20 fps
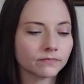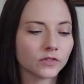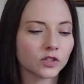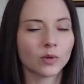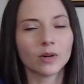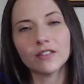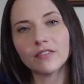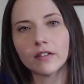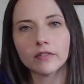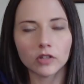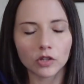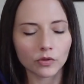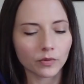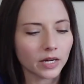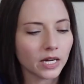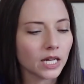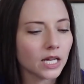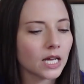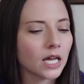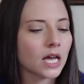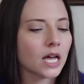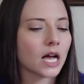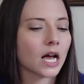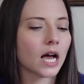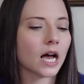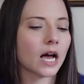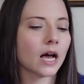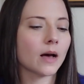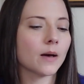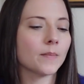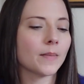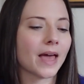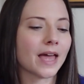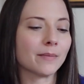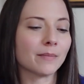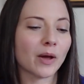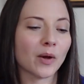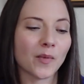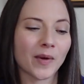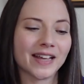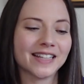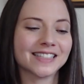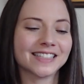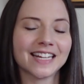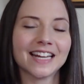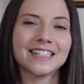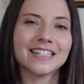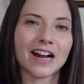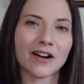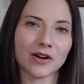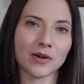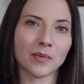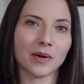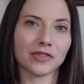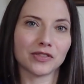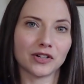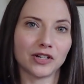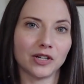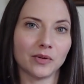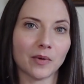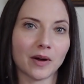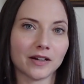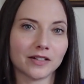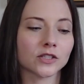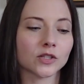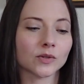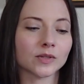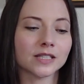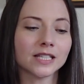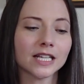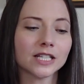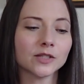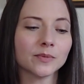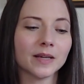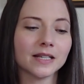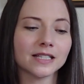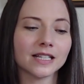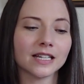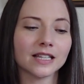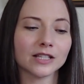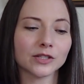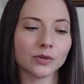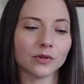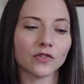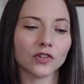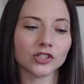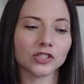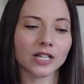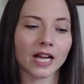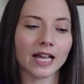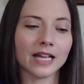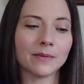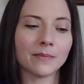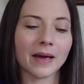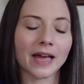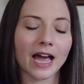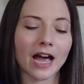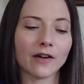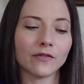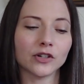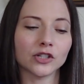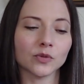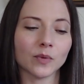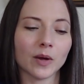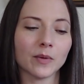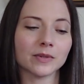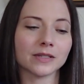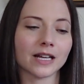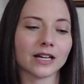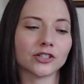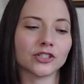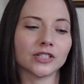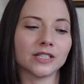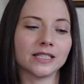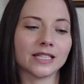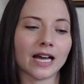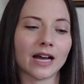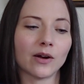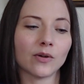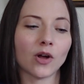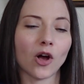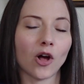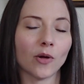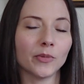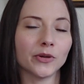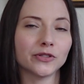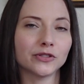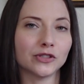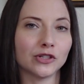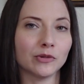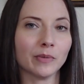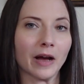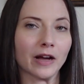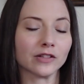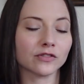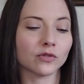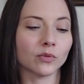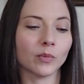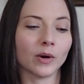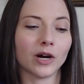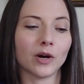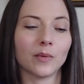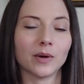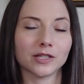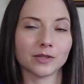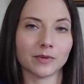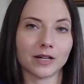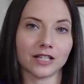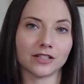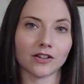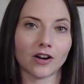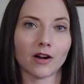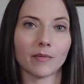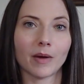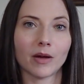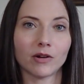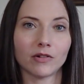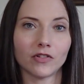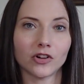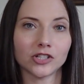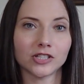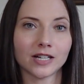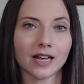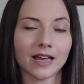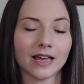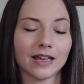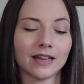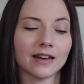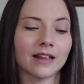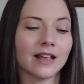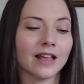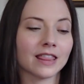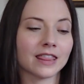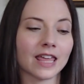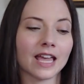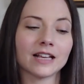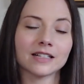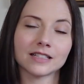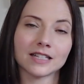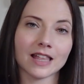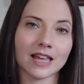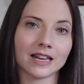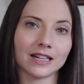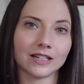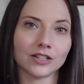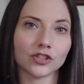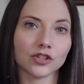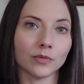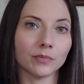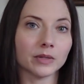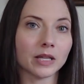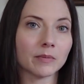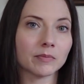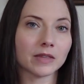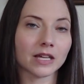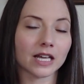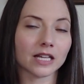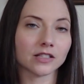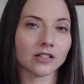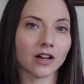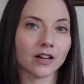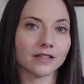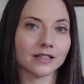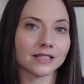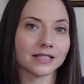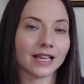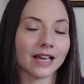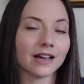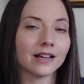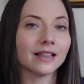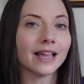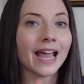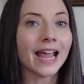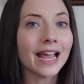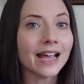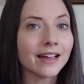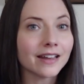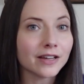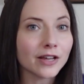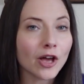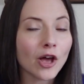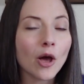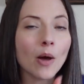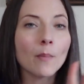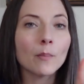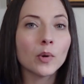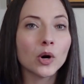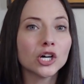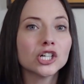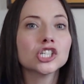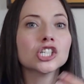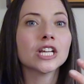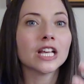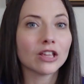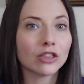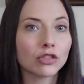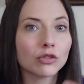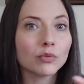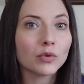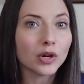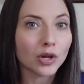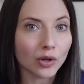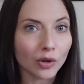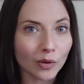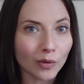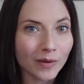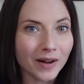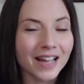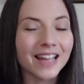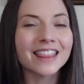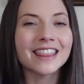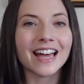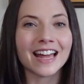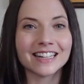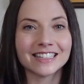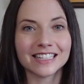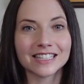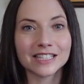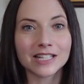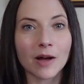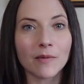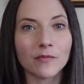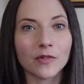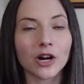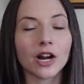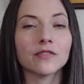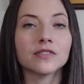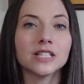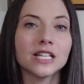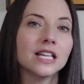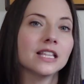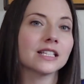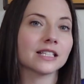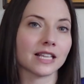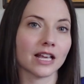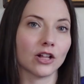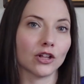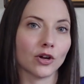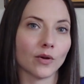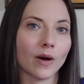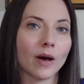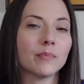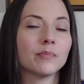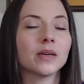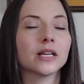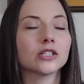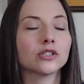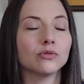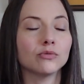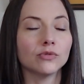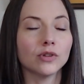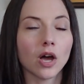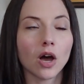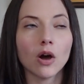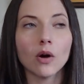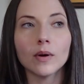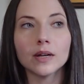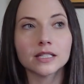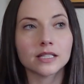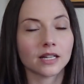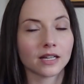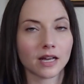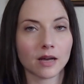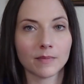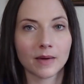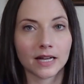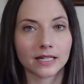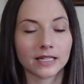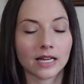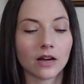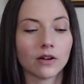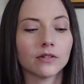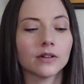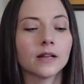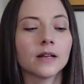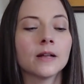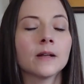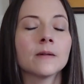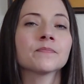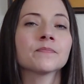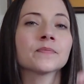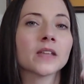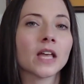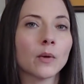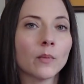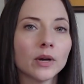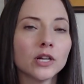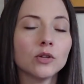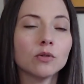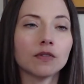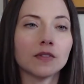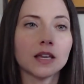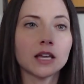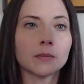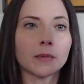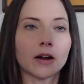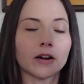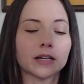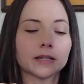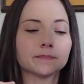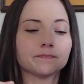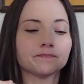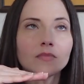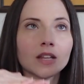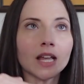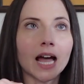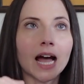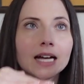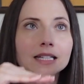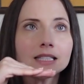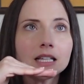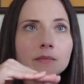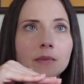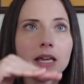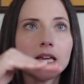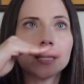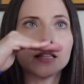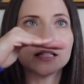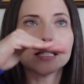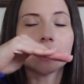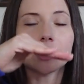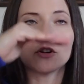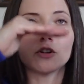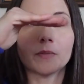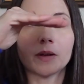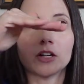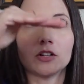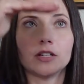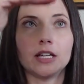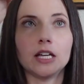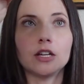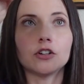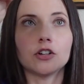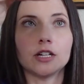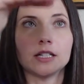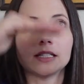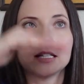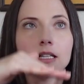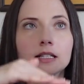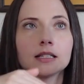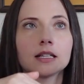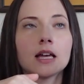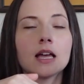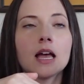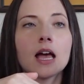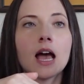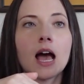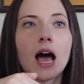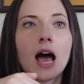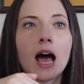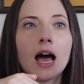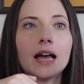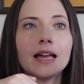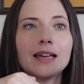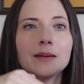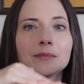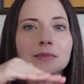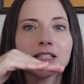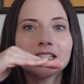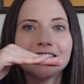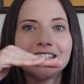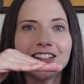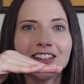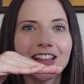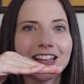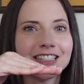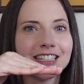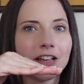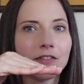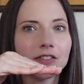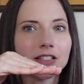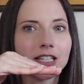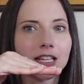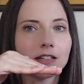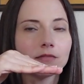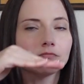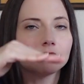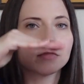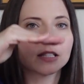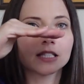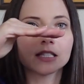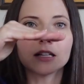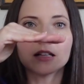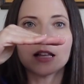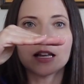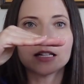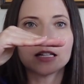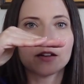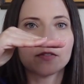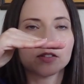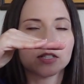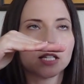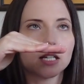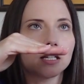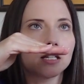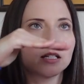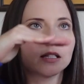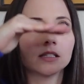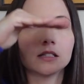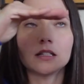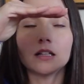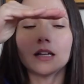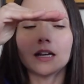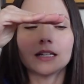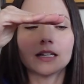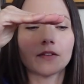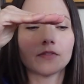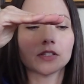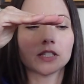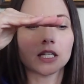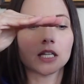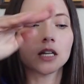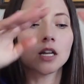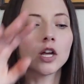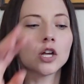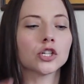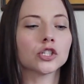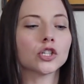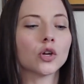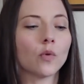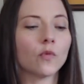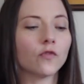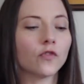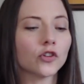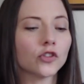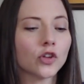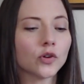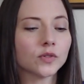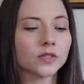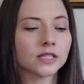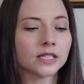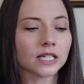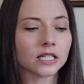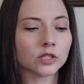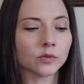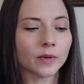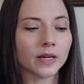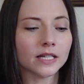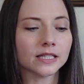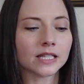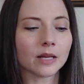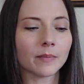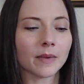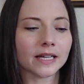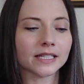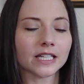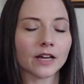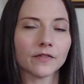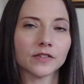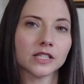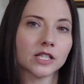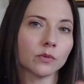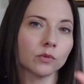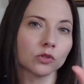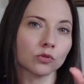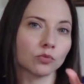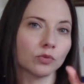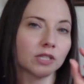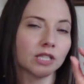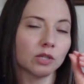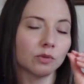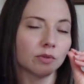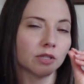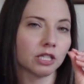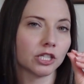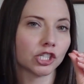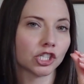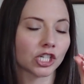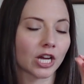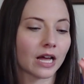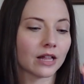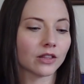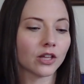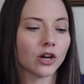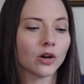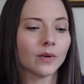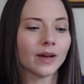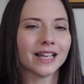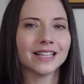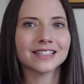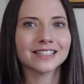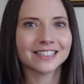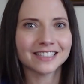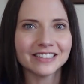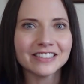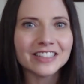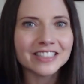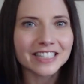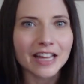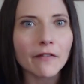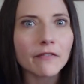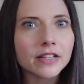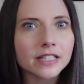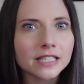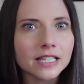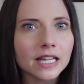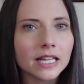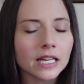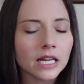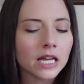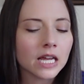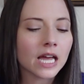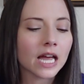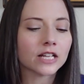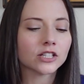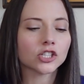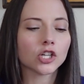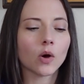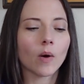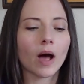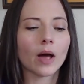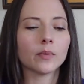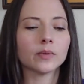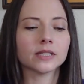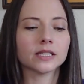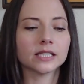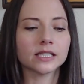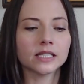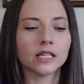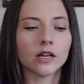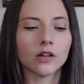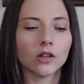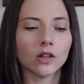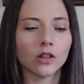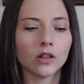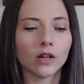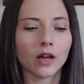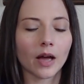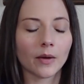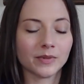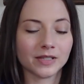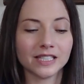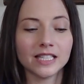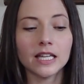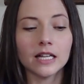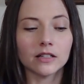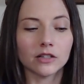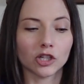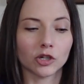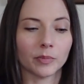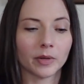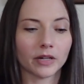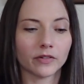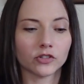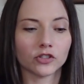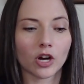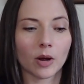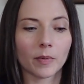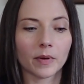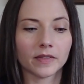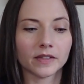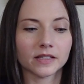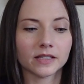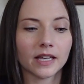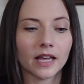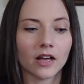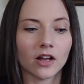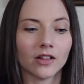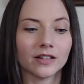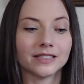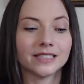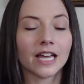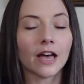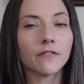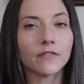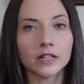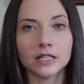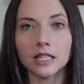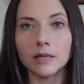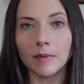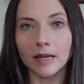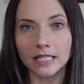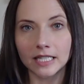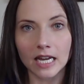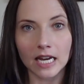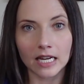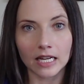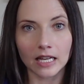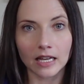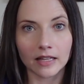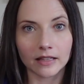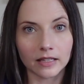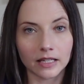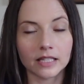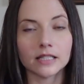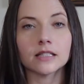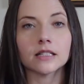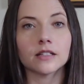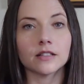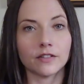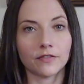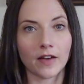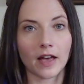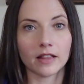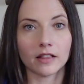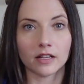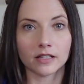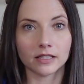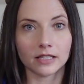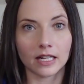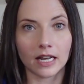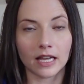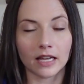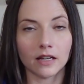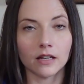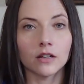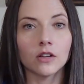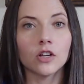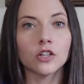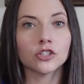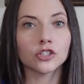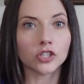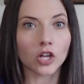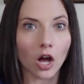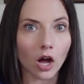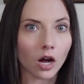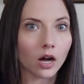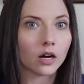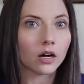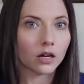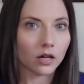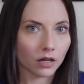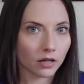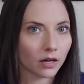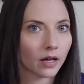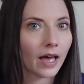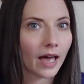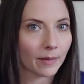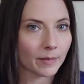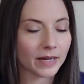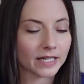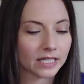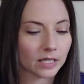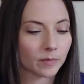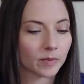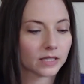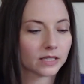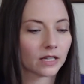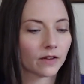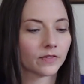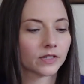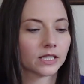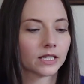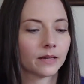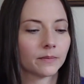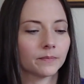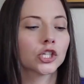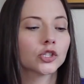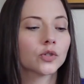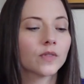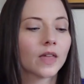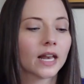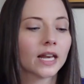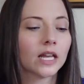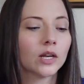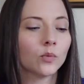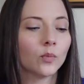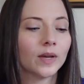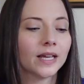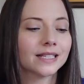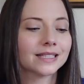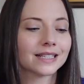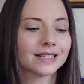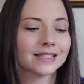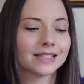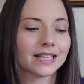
2053, and my weight stayed down at 131. So 6 weeks into this reverse diet, my average weight was actually down almost 2 pounds from where it was when I started my reverse diet, thanks to that initial blip that I saw on the scale and pushing through that discomfort of seeing the scale go up because you know it's gonna come back down. And when you think about it, as I'm making these incremental increases, I am still at a deficit, still at a deficit, still at a deficit. So for those 6 weeks that my deficit was really, really shallow, it's still a deficit. And so I was seeing a little bit of a drop on the scale, definitely maintaining at least the fat loss that I saw at my deepest deficit. So then in weeks